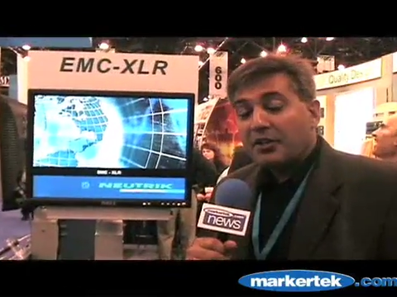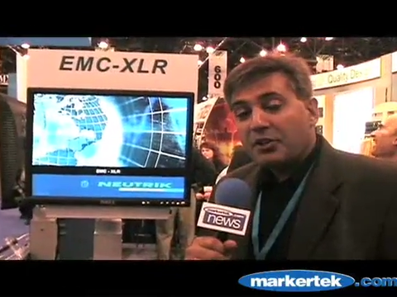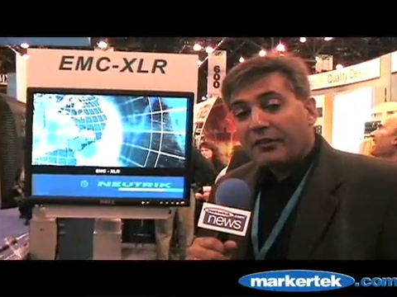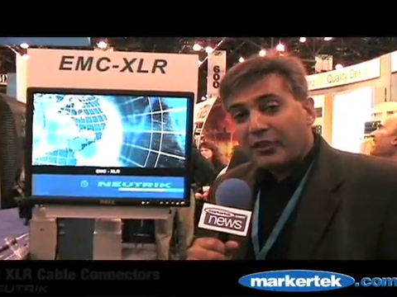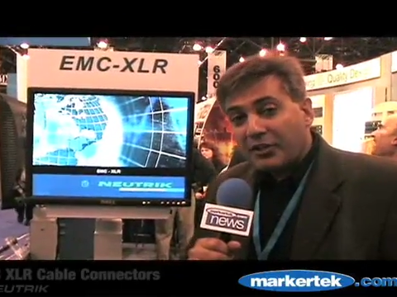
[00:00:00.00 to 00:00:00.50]

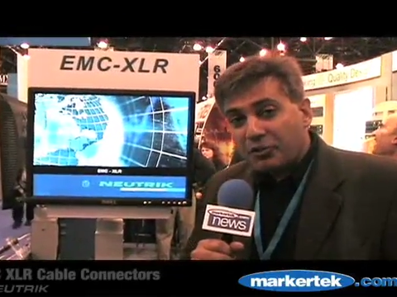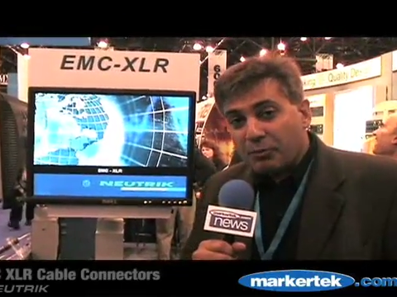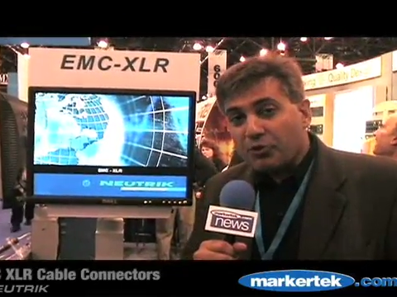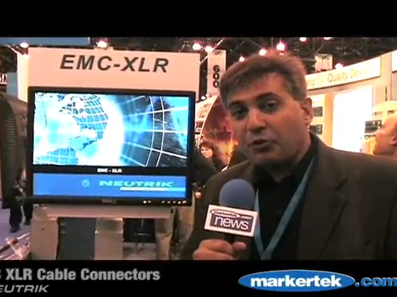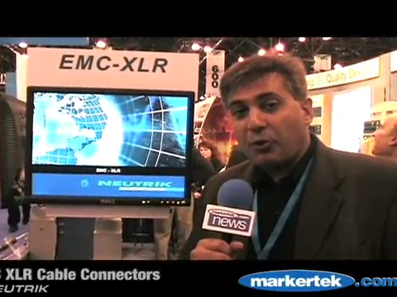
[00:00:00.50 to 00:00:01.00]
You have
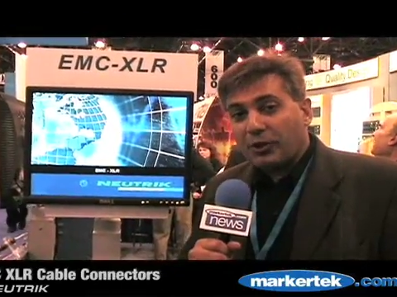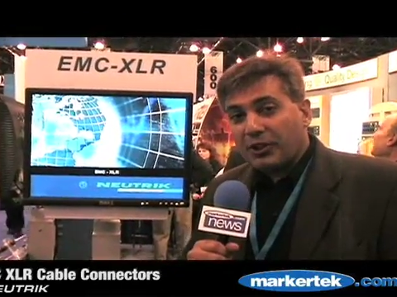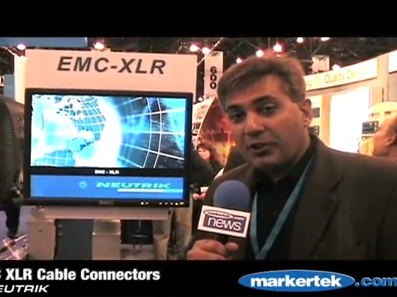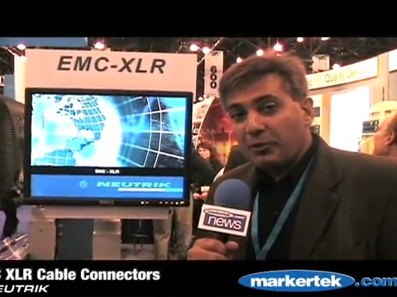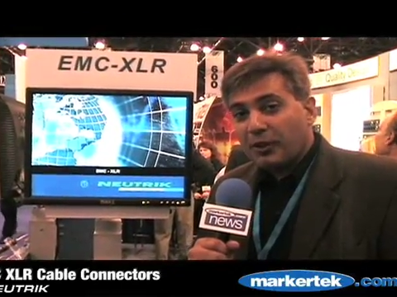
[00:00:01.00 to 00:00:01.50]
customers
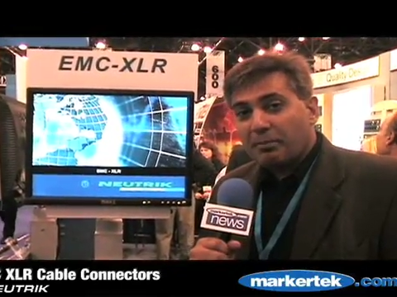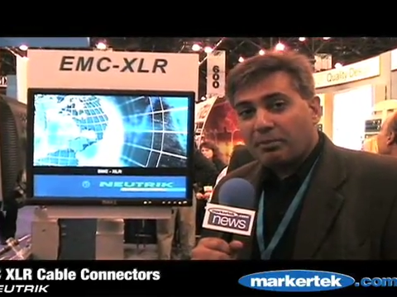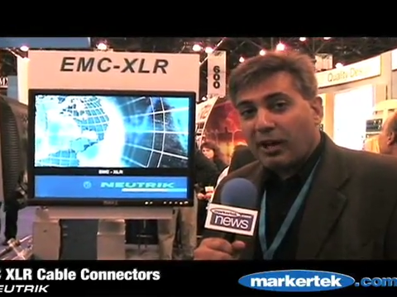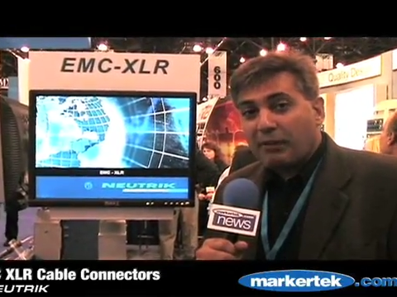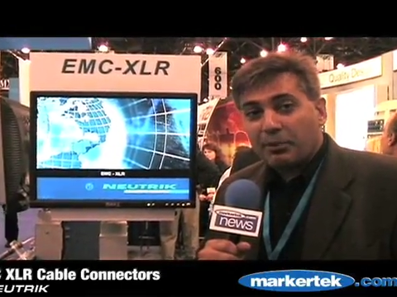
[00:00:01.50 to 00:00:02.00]
calling you with
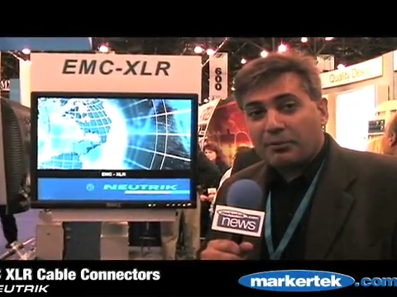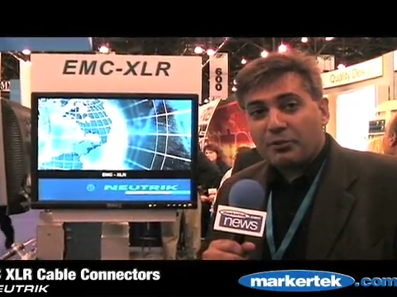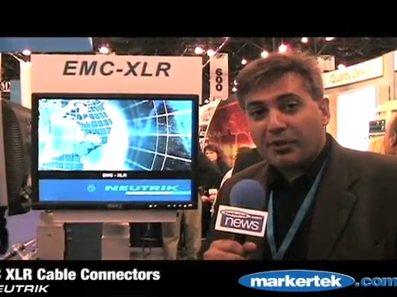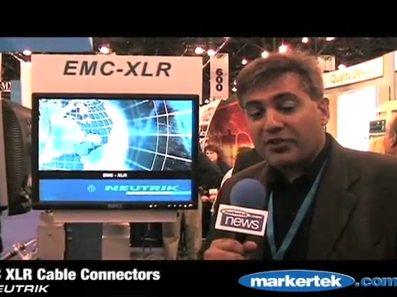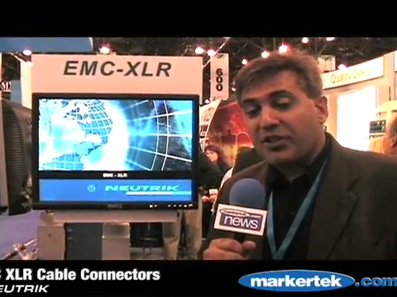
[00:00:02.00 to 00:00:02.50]

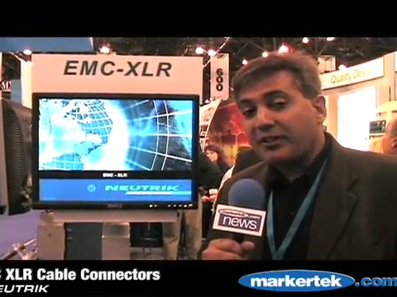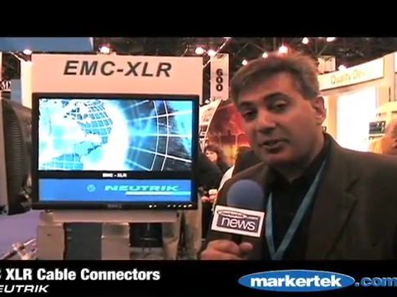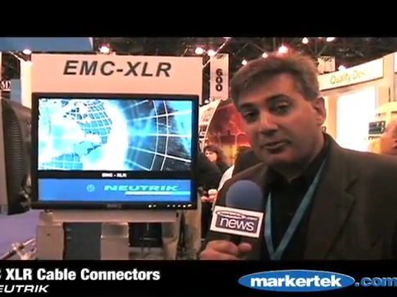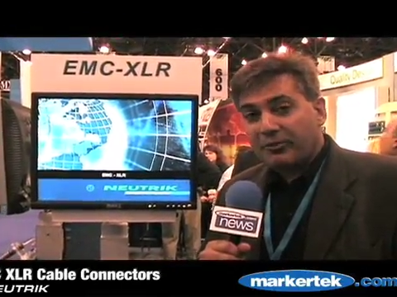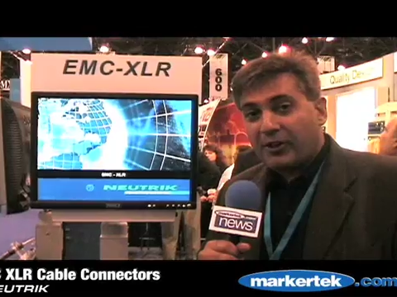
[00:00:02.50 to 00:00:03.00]
problems with
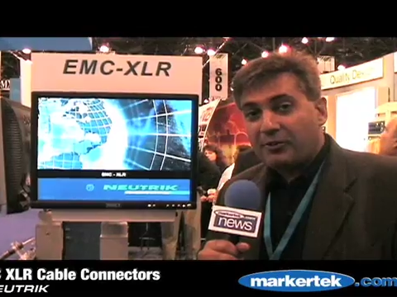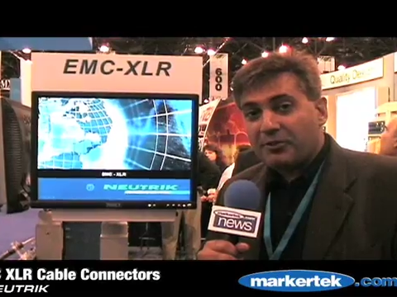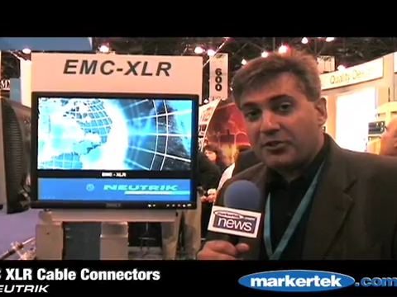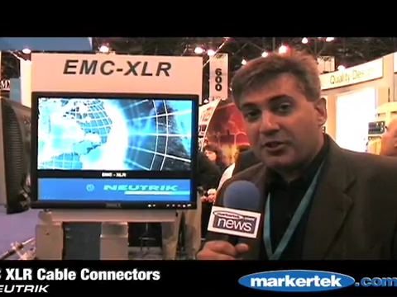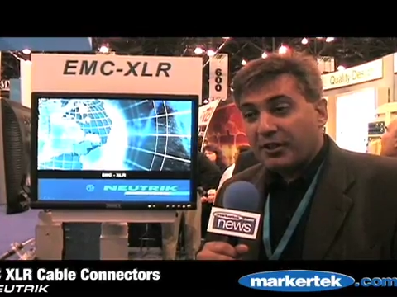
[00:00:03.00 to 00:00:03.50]
cellular
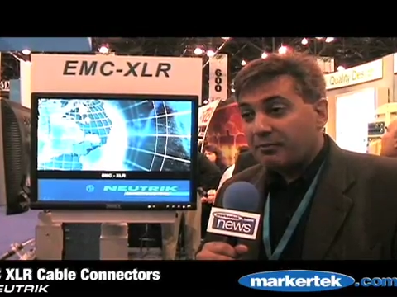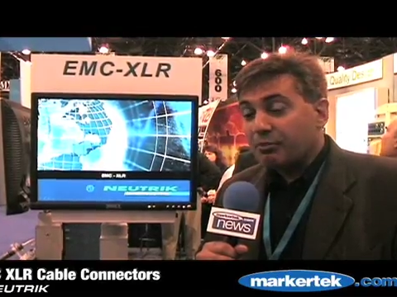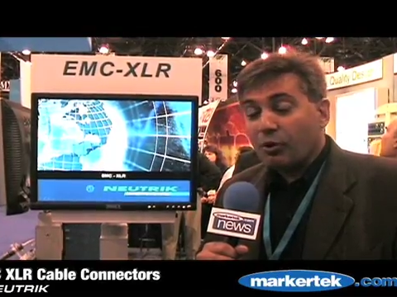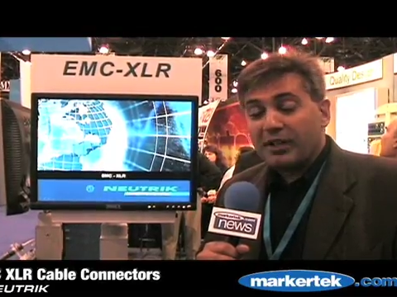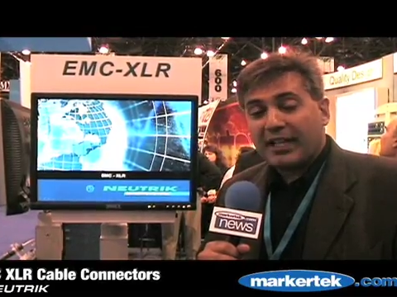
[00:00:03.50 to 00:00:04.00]
phones,
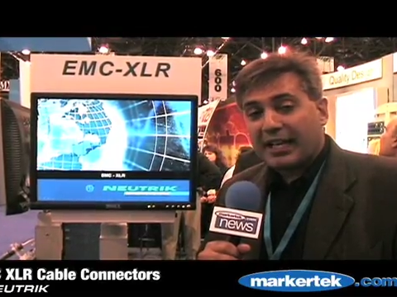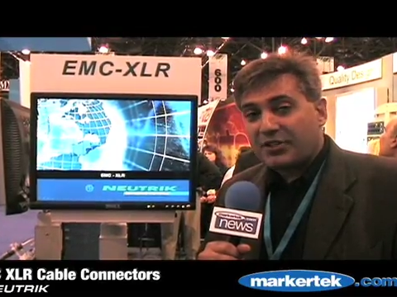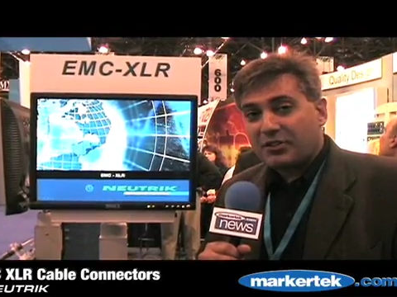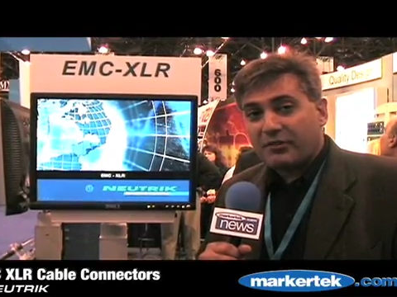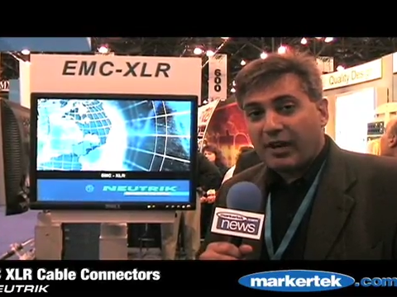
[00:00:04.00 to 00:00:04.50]

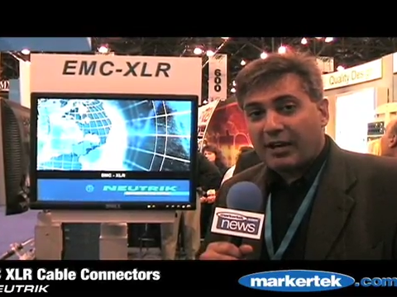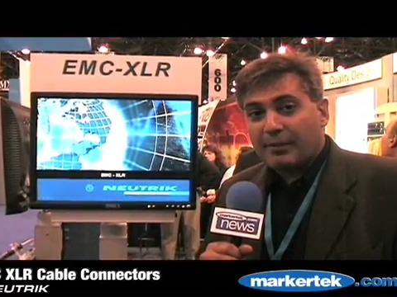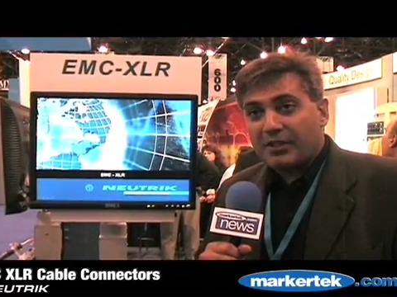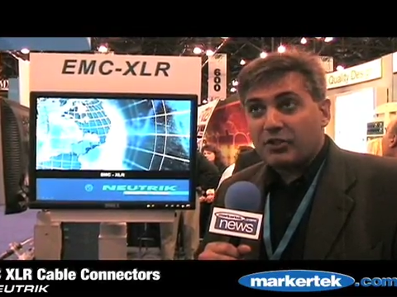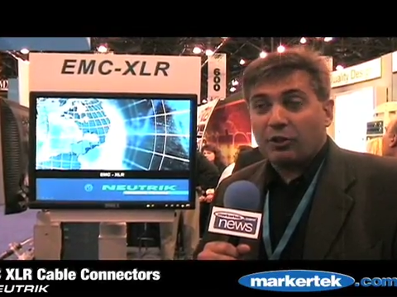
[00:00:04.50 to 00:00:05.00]
broadcast
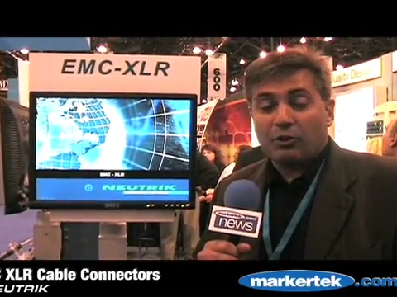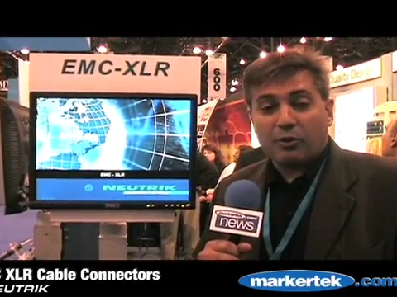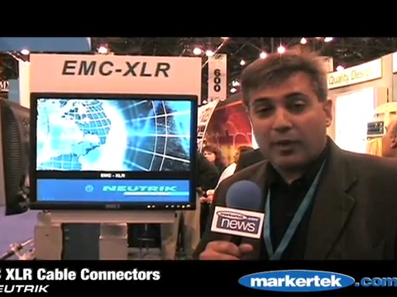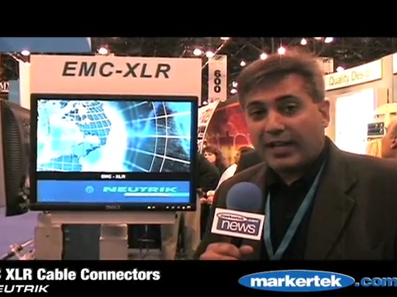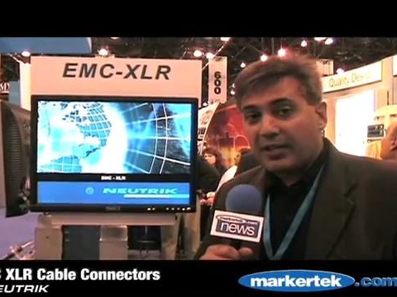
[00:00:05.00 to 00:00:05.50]
environments,
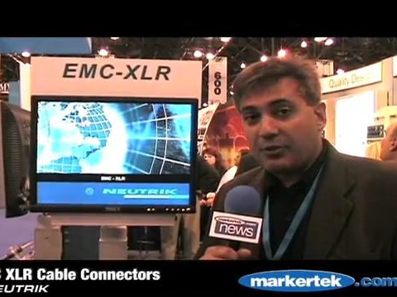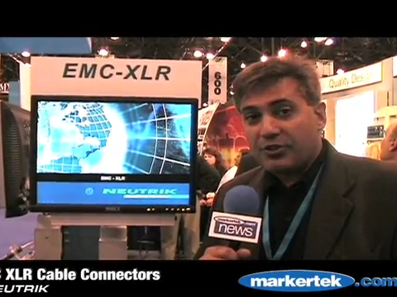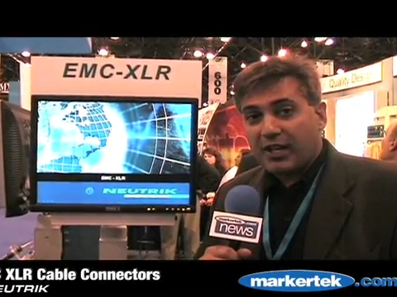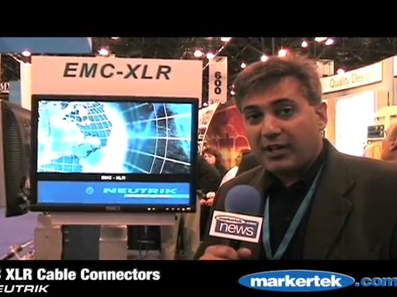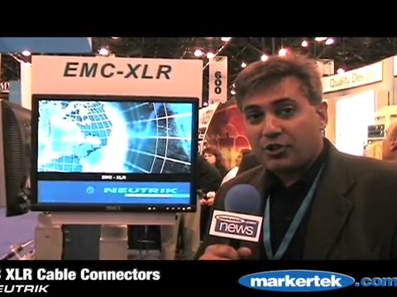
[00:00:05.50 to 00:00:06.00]
local radio
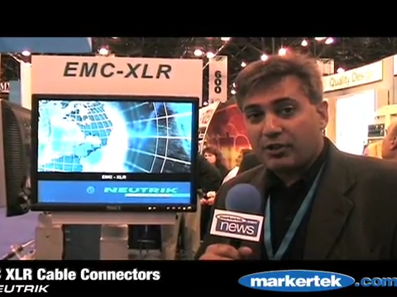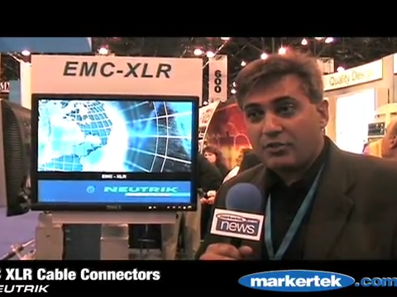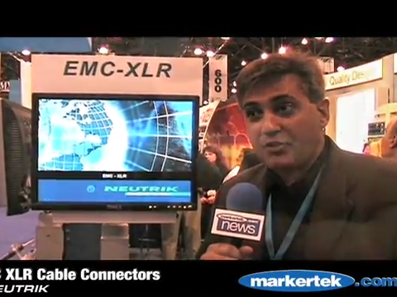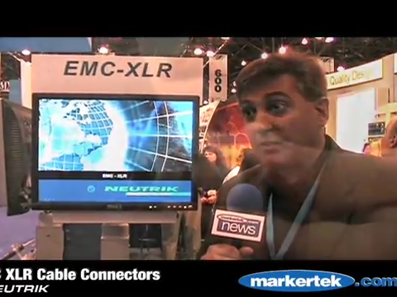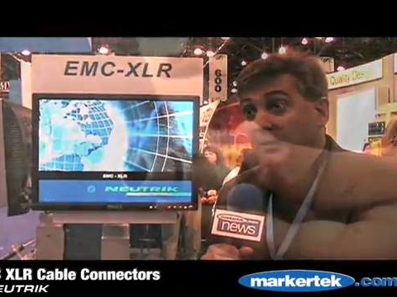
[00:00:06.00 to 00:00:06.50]
stations,